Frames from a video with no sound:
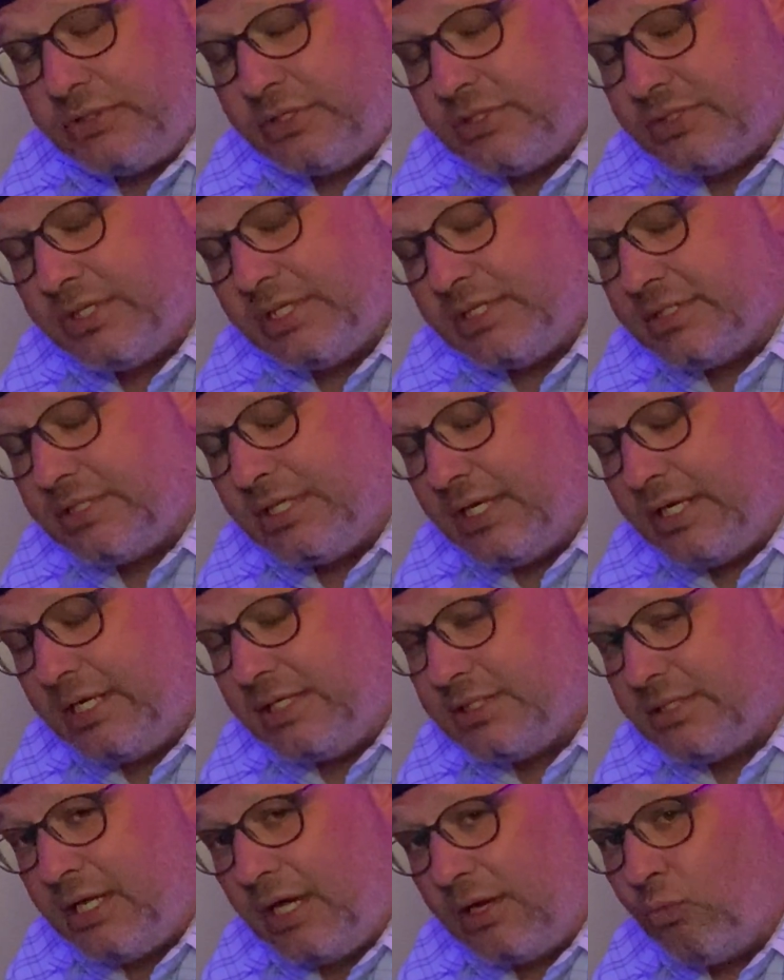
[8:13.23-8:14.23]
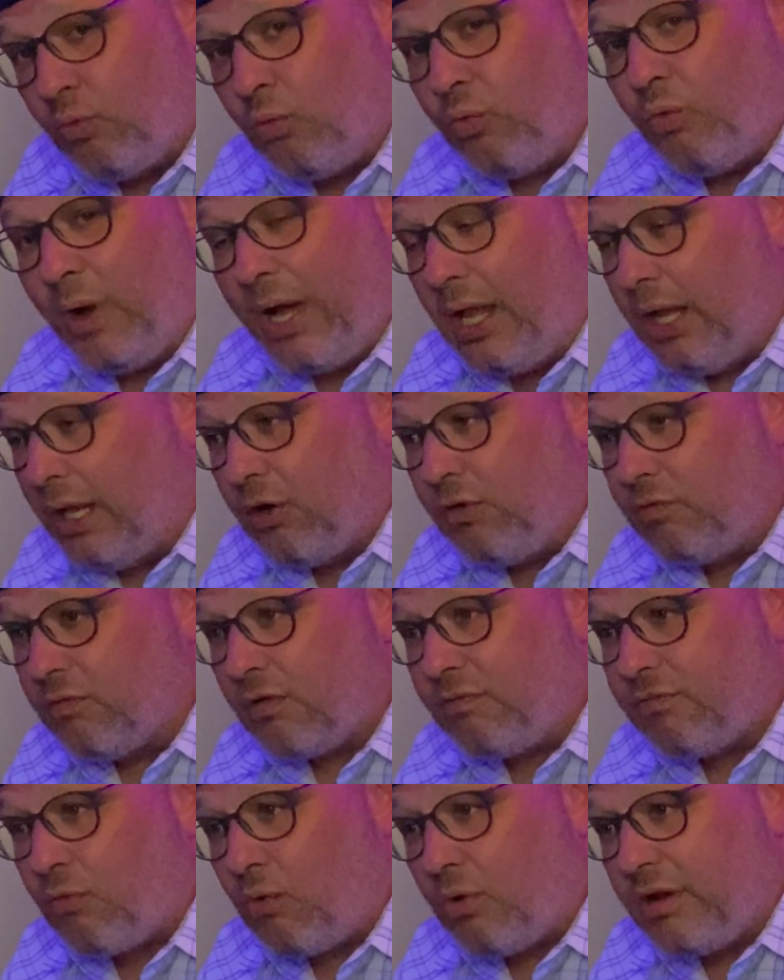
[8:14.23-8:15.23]
And since then, he's done well
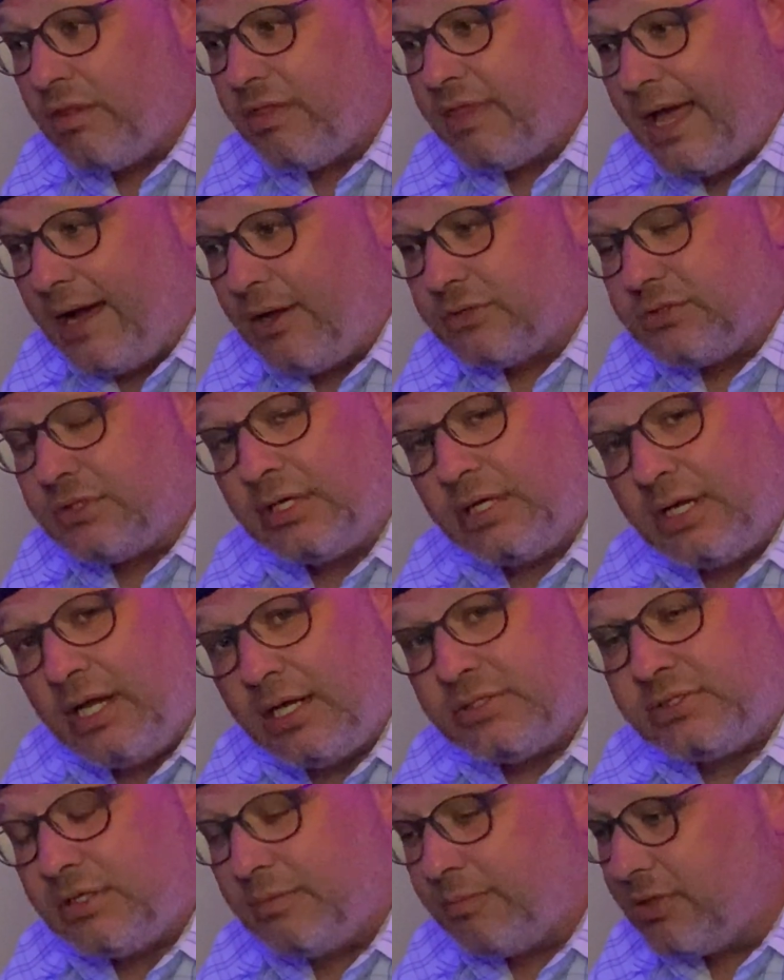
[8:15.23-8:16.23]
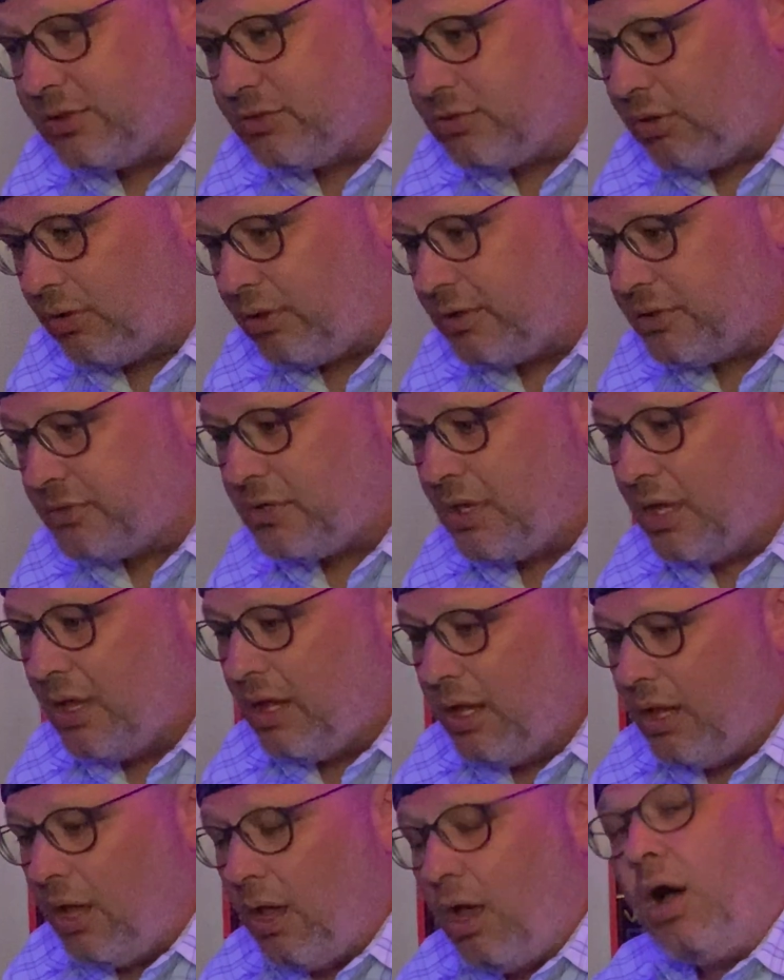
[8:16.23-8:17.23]
over 4,000 custom controllers
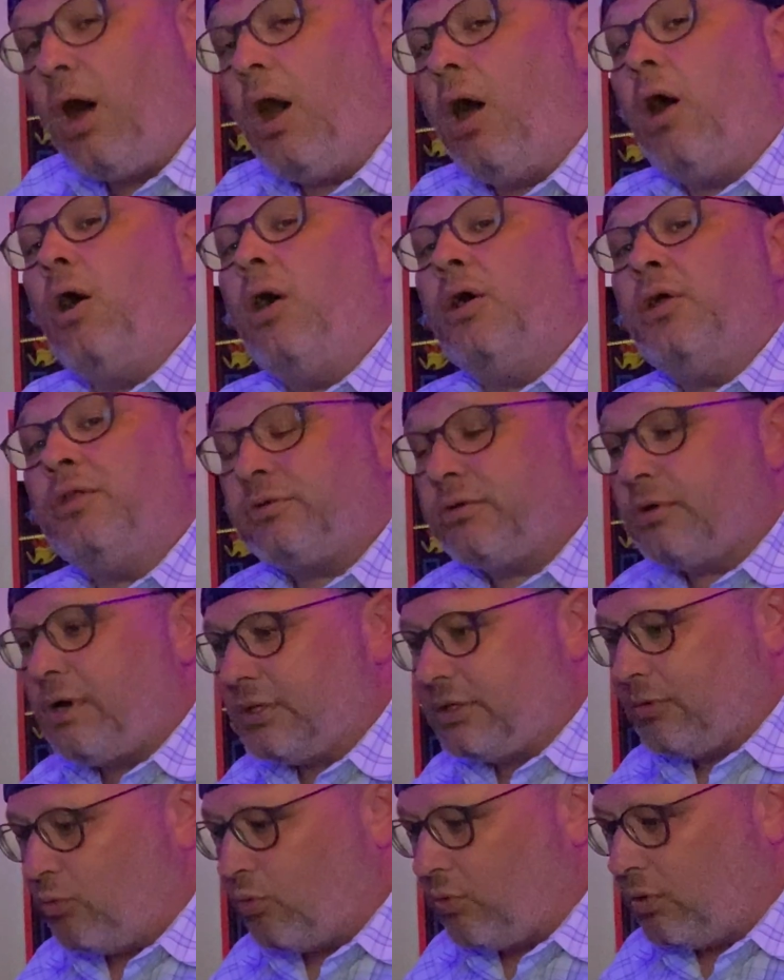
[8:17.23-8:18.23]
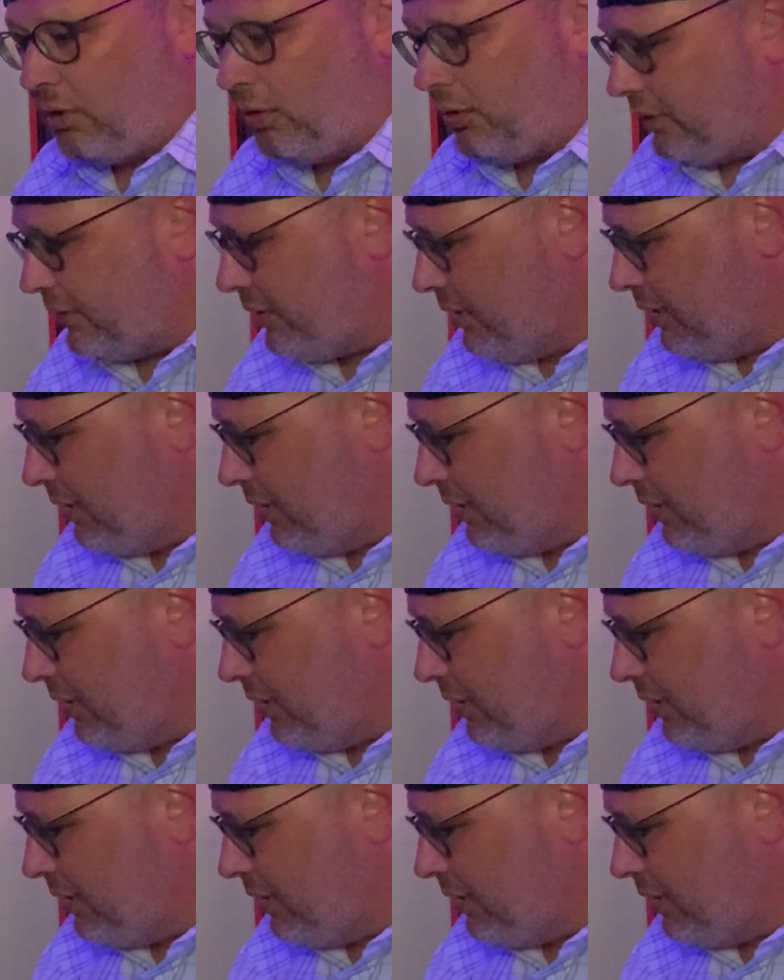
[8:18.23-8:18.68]
all throughout the world.